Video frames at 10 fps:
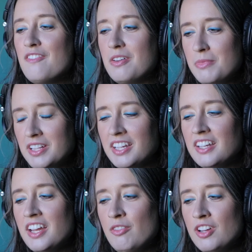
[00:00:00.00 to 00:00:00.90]

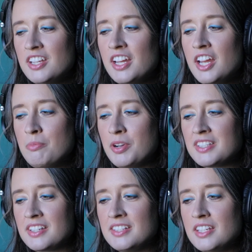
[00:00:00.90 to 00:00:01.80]
Familiarity
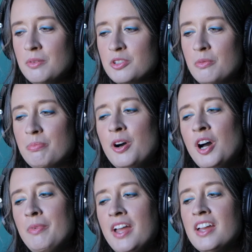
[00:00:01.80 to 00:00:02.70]
breeds contempt. Don't
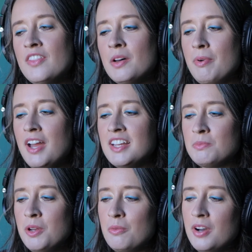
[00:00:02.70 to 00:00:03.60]
put me in the
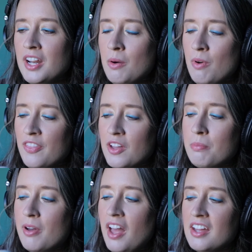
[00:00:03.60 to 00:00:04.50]
basement when I want the
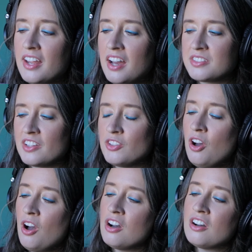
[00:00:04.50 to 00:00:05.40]
penthouse of
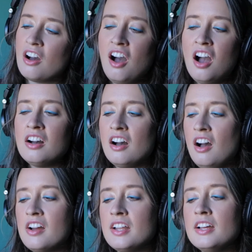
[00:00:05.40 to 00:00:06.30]
your
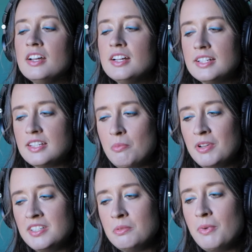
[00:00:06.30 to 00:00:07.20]
heart.
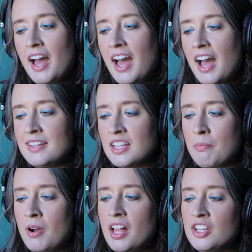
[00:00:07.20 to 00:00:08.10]
Diamonds in my eyes, I
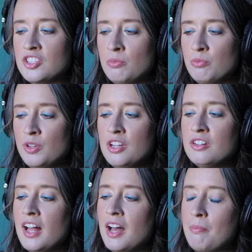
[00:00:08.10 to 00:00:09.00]
polish up real.
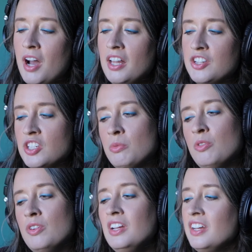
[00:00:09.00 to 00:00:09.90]
I polish up
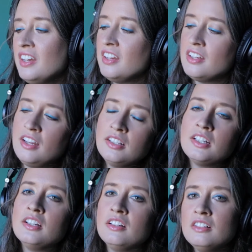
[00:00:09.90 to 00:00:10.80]

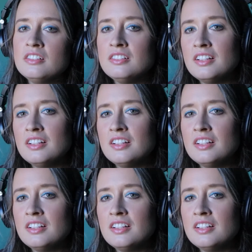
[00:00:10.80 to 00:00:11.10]
real